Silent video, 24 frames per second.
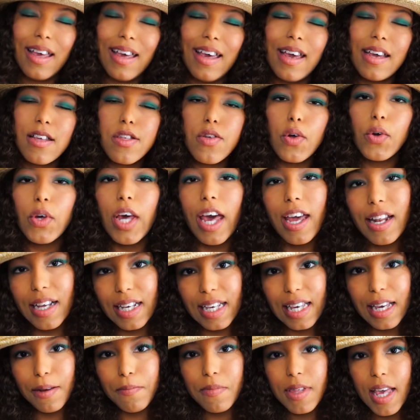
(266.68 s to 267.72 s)
It's okay to
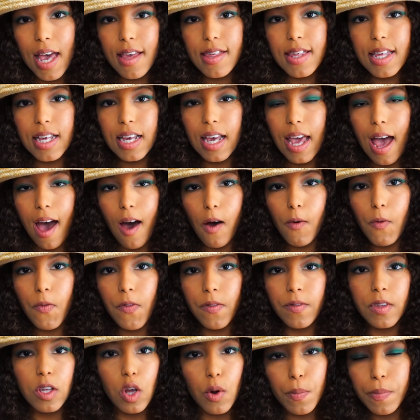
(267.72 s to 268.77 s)
keep testing
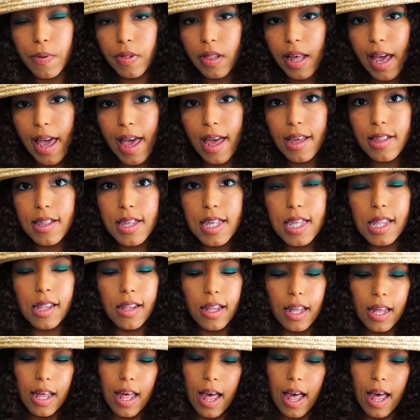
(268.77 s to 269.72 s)
out your plants.